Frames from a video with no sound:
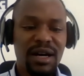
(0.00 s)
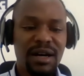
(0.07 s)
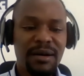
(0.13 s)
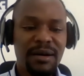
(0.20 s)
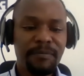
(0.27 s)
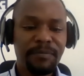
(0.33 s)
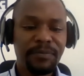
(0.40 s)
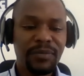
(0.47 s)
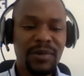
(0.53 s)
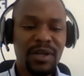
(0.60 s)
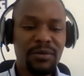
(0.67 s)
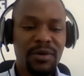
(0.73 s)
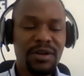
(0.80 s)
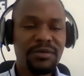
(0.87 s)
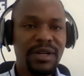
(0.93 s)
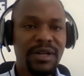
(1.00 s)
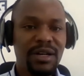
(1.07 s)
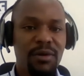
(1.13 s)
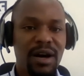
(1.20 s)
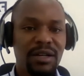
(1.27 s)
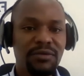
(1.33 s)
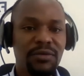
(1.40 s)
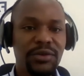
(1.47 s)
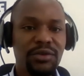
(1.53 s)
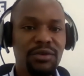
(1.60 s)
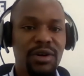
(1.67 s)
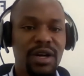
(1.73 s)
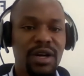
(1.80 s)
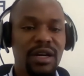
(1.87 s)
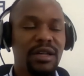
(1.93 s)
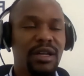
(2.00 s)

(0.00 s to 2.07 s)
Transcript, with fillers: um, what really works for you.